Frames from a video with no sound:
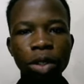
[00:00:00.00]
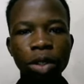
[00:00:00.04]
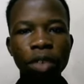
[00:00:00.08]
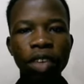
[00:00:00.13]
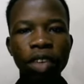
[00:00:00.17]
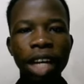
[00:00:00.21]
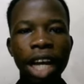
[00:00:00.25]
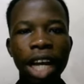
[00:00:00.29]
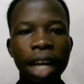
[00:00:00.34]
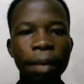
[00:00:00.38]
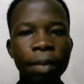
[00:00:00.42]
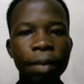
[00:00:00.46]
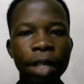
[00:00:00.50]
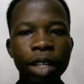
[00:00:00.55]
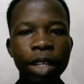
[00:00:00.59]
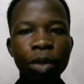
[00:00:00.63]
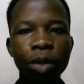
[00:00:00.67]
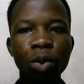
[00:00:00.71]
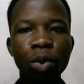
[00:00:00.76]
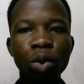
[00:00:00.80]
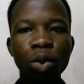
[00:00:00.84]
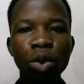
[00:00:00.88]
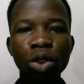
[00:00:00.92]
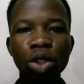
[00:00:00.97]
So if you're like
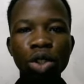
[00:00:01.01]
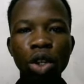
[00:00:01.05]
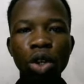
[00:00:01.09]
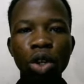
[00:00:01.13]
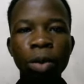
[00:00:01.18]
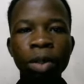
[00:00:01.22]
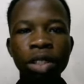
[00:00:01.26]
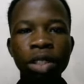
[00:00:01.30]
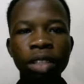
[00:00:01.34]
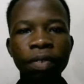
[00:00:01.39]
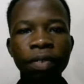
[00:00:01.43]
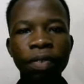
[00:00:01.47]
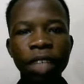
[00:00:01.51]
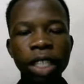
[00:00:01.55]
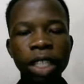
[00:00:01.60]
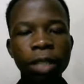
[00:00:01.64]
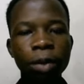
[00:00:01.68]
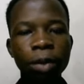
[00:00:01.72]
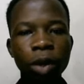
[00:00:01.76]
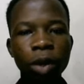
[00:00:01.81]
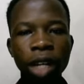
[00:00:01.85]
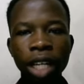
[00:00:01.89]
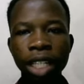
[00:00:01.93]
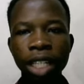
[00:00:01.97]
me who juggle between
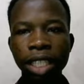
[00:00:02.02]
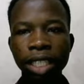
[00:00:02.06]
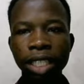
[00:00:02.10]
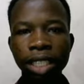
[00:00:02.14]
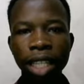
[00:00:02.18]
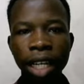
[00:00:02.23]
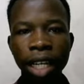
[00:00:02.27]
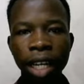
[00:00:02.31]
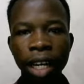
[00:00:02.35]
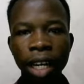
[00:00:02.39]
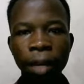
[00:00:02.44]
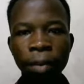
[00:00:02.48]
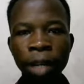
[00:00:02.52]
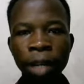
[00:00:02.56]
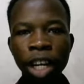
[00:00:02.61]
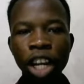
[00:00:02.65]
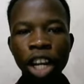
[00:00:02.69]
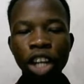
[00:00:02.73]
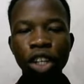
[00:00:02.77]
Facebook and Instagram,